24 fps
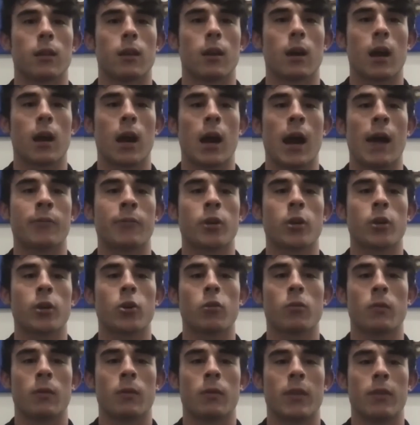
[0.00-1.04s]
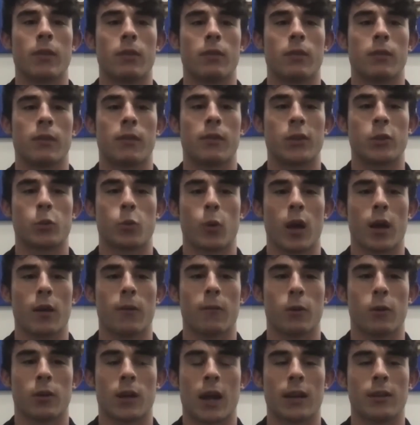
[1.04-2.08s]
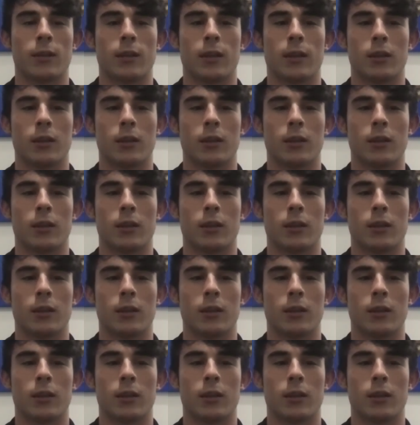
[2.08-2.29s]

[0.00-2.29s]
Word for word: I've stuttered th- this way for 19